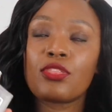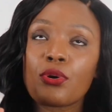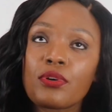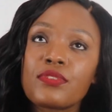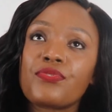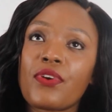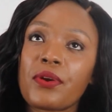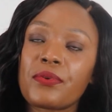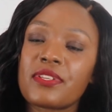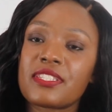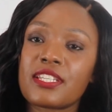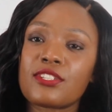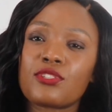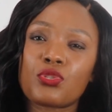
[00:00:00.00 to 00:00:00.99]
those
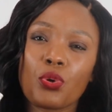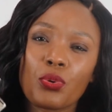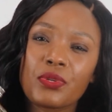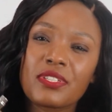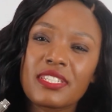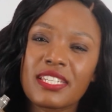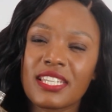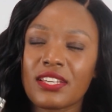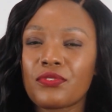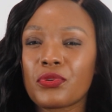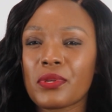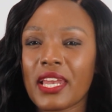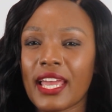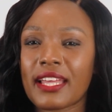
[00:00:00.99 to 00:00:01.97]
fragrances don't give
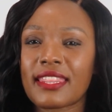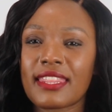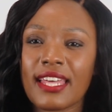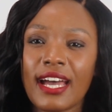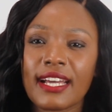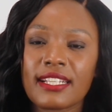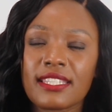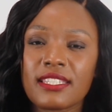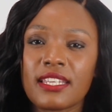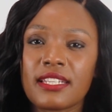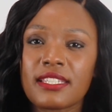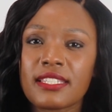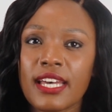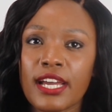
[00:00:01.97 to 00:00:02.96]
you like that
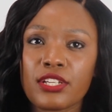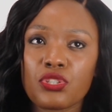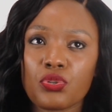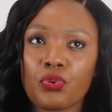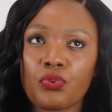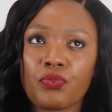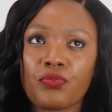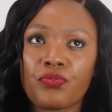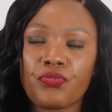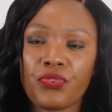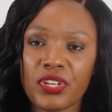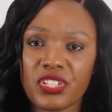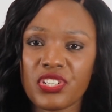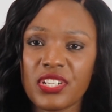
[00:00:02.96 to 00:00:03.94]
touch of
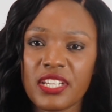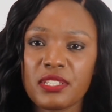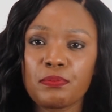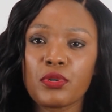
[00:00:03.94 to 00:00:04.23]
freshness.